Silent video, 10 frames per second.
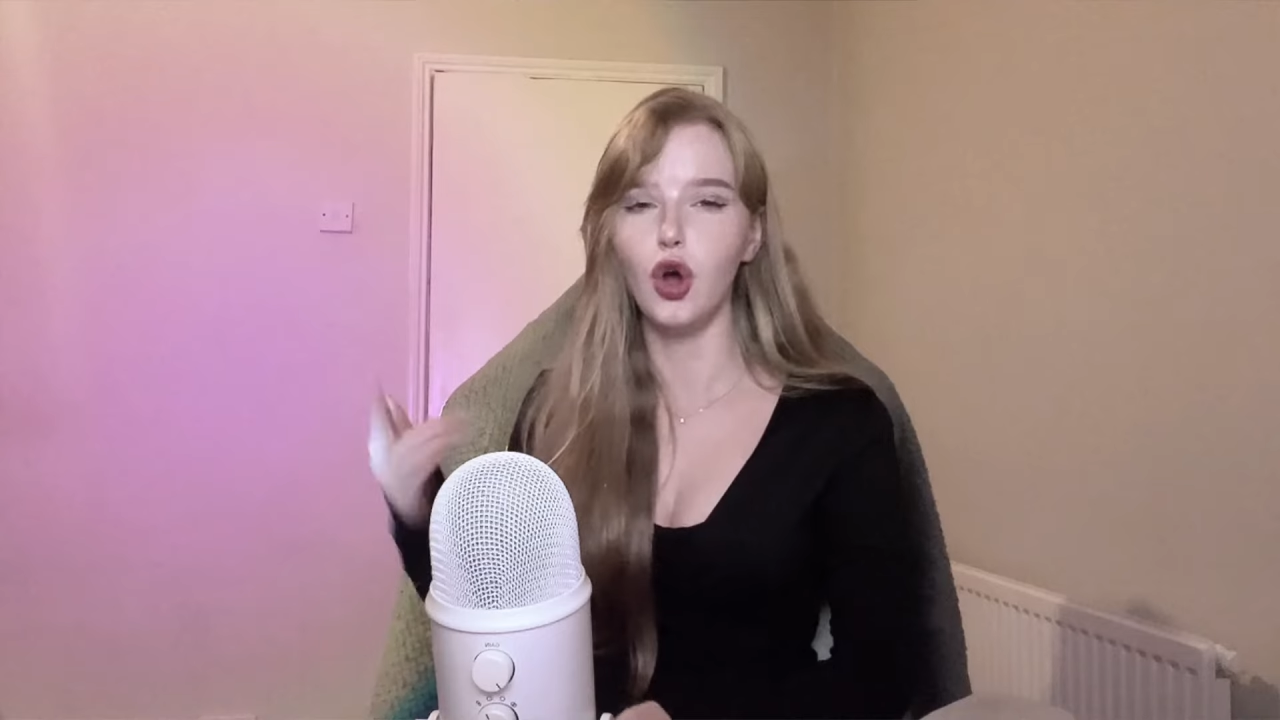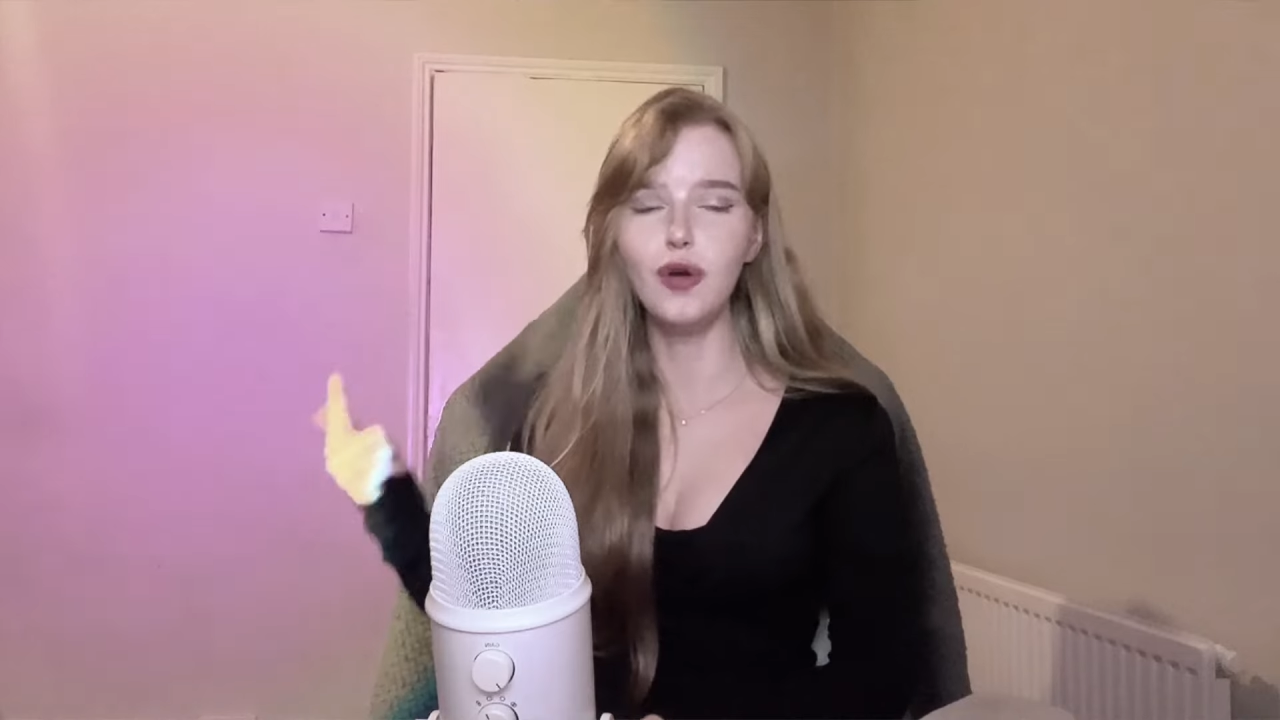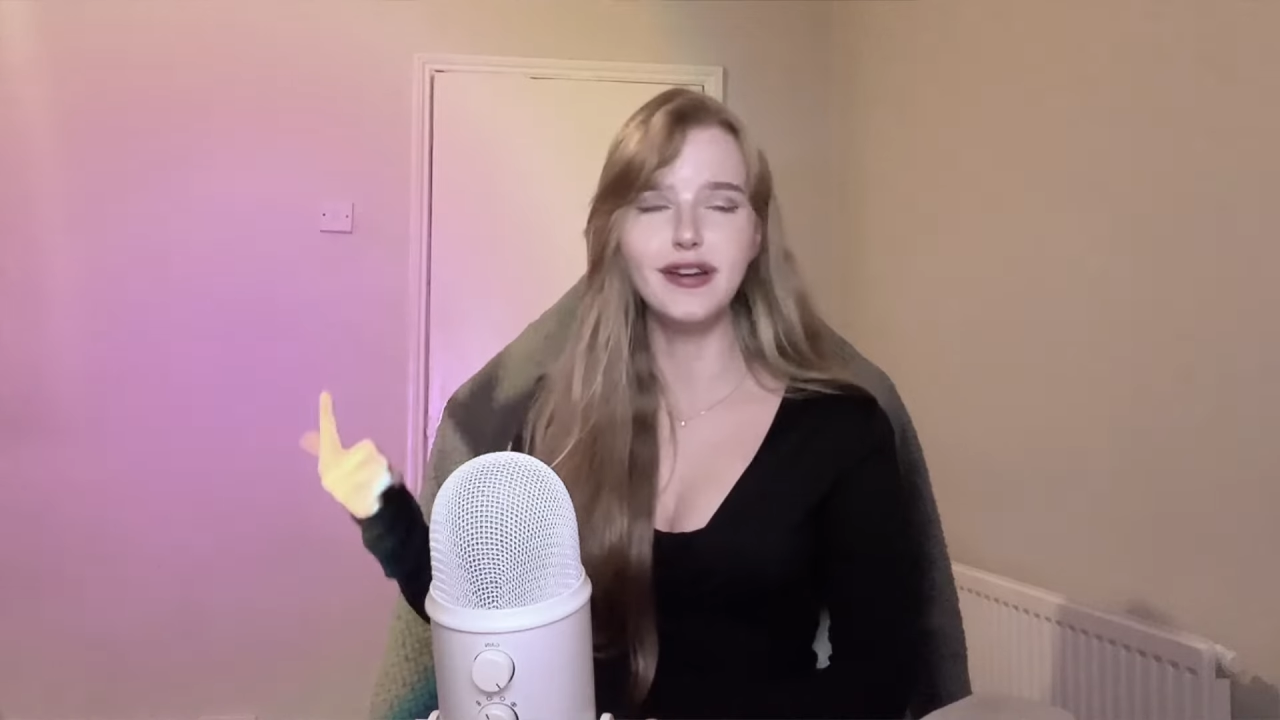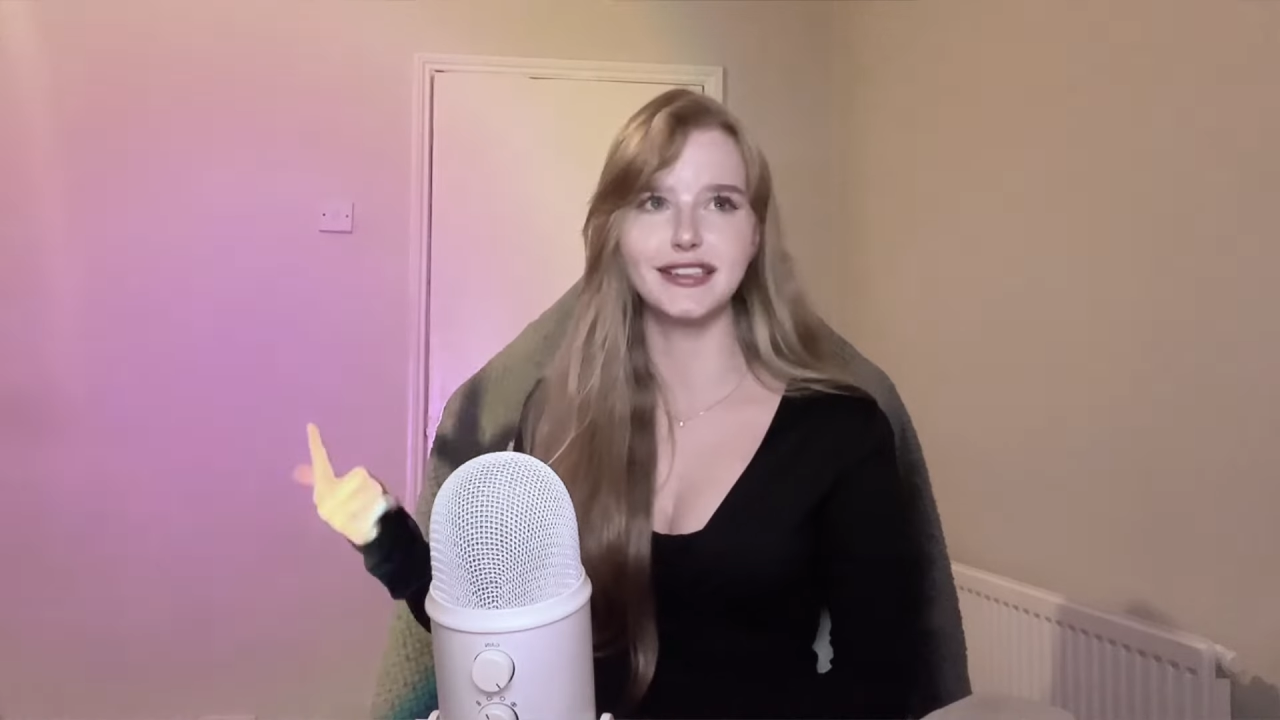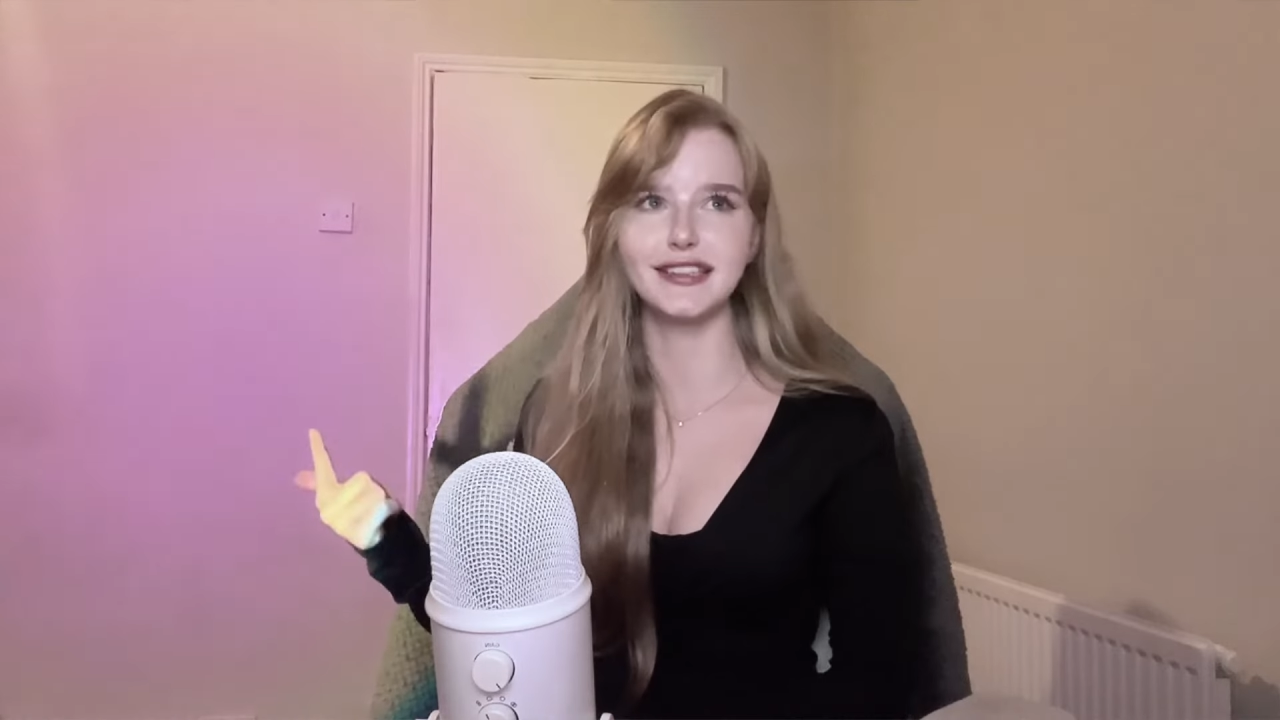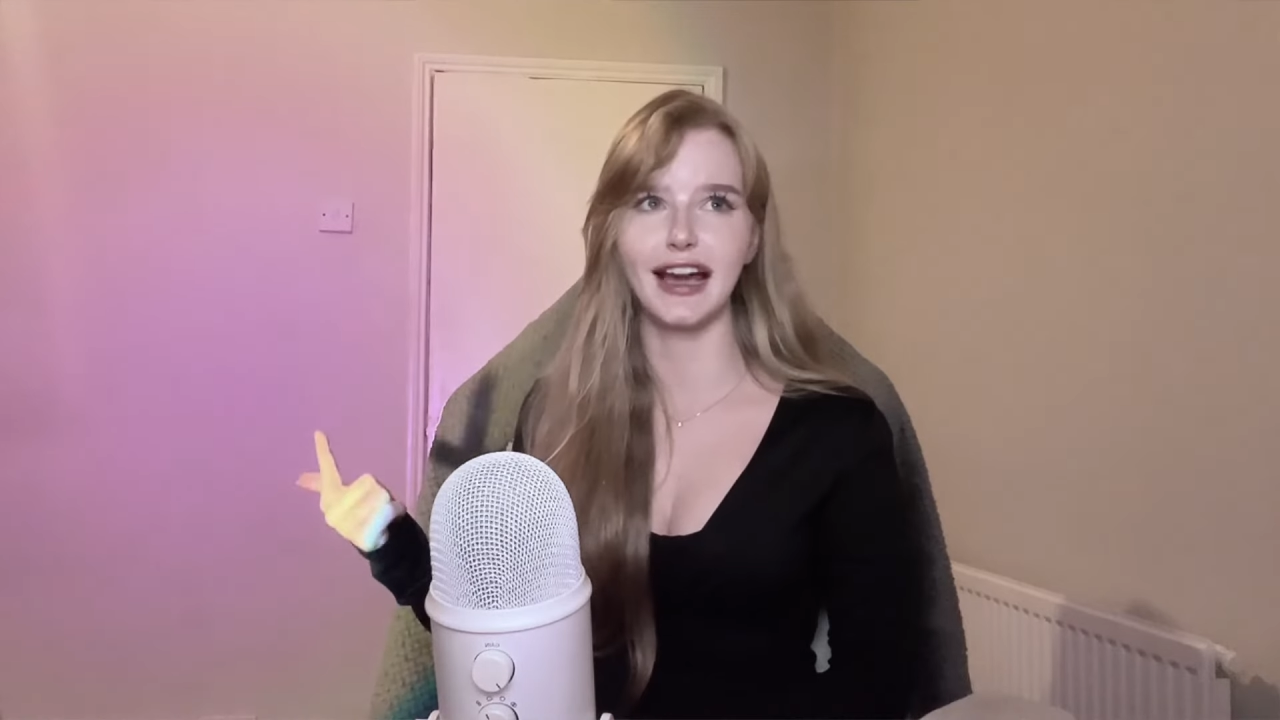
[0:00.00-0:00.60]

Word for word: who is this